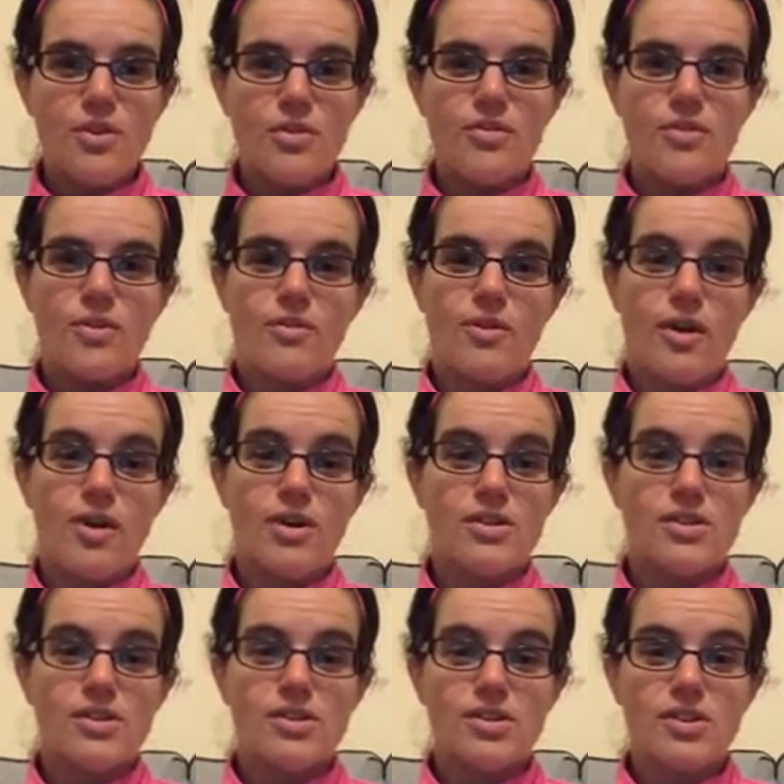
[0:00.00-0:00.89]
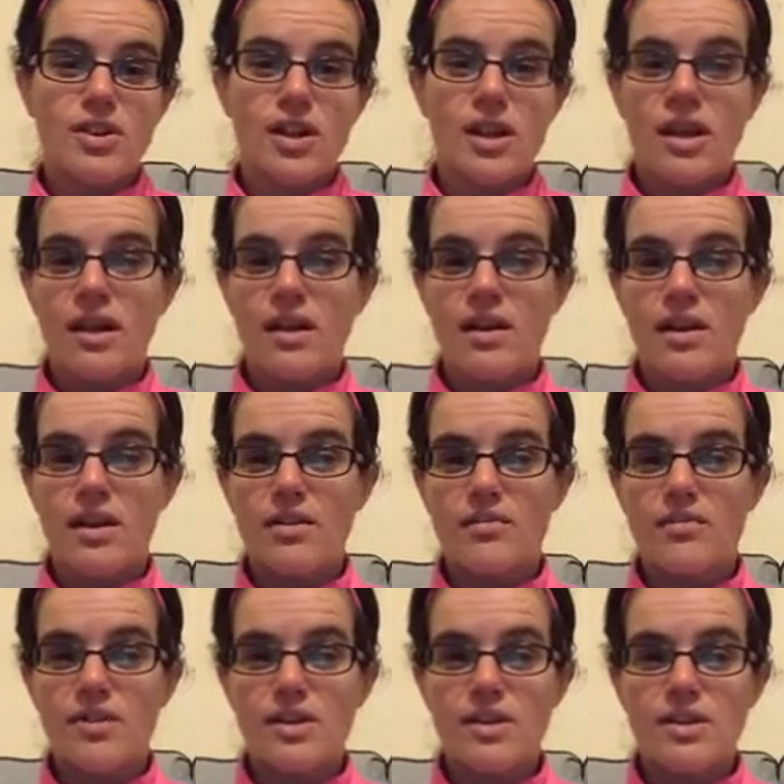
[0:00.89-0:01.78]
if you are starting on
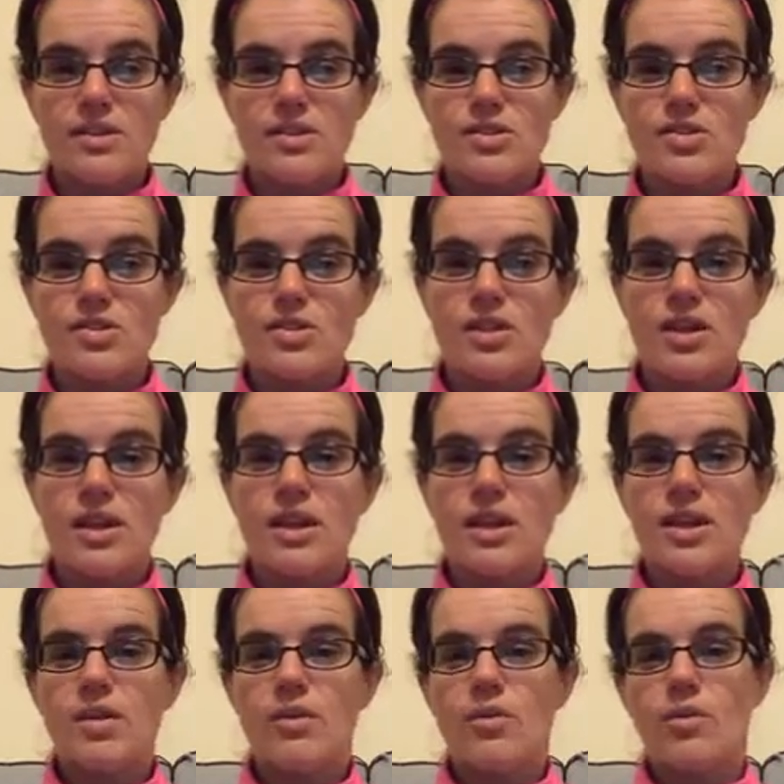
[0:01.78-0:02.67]
a fitness journey,